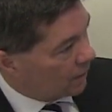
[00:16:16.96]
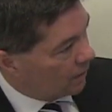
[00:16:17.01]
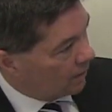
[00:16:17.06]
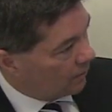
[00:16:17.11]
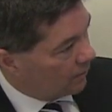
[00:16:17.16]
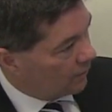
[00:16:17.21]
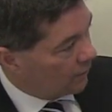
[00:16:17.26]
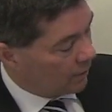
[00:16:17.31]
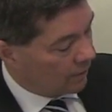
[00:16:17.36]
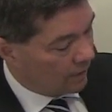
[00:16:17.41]
So
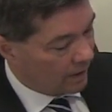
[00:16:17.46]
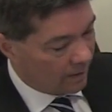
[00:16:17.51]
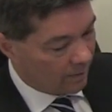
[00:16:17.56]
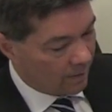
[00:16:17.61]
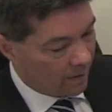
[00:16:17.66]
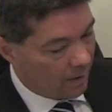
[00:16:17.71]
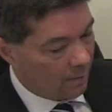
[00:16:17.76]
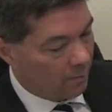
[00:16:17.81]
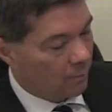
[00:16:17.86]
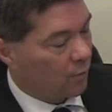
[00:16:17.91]
I'm very
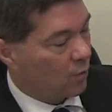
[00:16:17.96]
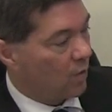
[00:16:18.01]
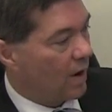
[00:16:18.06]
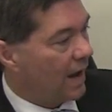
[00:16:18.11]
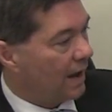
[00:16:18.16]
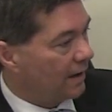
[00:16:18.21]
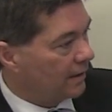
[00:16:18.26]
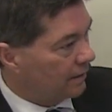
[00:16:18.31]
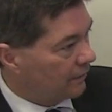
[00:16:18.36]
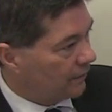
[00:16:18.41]

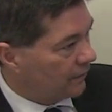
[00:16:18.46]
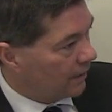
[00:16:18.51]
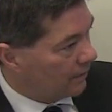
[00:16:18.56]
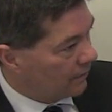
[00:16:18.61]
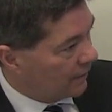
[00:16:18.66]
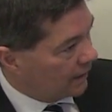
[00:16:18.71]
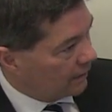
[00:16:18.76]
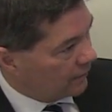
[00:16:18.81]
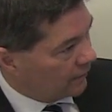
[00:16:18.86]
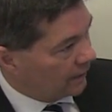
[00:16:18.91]
proud
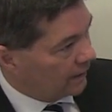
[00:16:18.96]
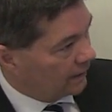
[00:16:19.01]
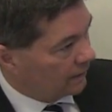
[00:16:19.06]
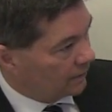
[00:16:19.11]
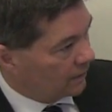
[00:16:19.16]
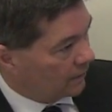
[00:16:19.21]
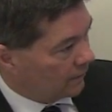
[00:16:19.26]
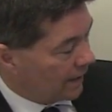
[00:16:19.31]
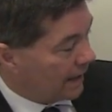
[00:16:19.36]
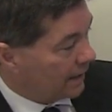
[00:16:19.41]
of
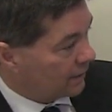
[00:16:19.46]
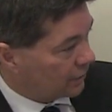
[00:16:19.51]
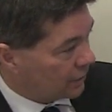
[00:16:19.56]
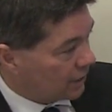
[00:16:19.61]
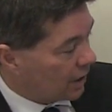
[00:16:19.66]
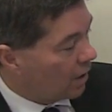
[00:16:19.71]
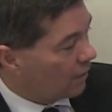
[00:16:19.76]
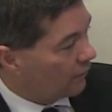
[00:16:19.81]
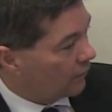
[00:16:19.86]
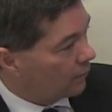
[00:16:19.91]
anything of our
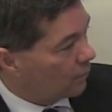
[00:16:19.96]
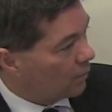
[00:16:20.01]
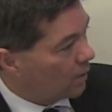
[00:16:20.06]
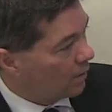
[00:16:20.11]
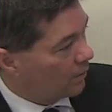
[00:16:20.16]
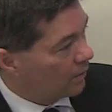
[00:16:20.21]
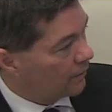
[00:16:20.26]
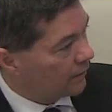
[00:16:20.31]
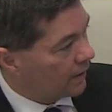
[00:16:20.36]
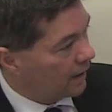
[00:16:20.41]
staff and
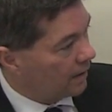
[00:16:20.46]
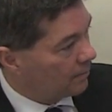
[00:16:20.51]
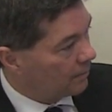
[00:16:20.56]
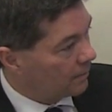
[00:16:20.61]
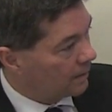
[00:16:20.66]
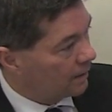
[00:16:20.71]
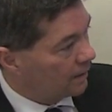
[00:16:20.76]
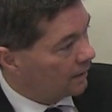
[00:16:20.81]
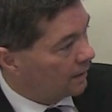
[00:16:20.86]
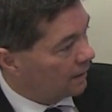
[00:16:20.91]
where we've
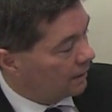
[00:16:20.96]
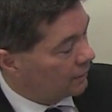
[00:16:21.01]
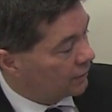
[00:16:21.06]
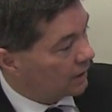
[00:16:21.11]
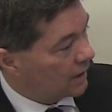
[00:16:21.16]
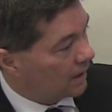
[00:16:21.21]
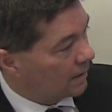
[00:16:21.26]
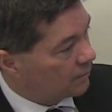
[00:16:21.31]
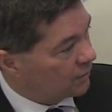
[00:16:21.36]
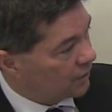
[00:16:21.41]
come as
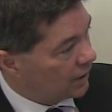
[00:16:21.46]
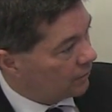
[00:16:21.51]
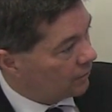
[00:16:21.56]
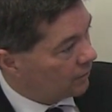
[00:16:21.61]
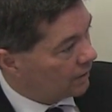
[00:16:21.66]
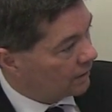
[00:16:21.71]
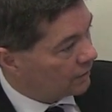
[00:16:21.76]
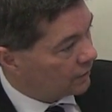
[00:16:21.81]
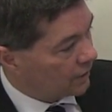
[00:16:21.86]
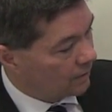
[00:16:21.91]
a club
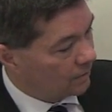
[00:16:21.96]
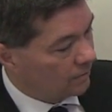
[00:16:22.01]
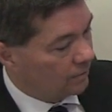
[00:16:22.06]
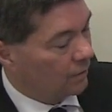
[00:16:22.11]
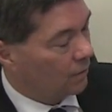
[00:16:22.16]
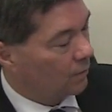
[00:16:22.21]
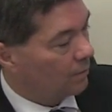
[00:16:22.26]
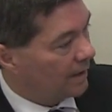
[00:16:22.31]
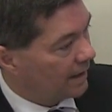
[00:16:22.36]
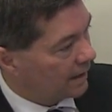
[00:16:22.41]
generally, so
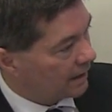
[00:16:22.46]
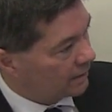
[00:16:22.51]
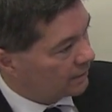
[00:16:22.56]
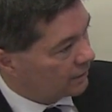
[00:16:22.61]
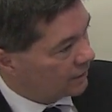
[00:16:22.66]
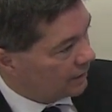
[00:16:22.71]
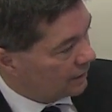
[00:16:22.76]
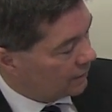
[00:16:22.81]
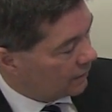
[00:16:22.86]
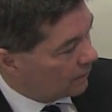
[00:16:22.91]
long may it
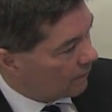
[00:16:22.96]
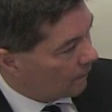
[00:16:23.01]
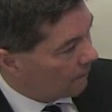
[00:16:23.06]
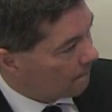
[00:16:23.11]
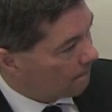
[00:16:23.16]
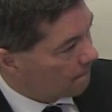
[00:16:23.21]
continue.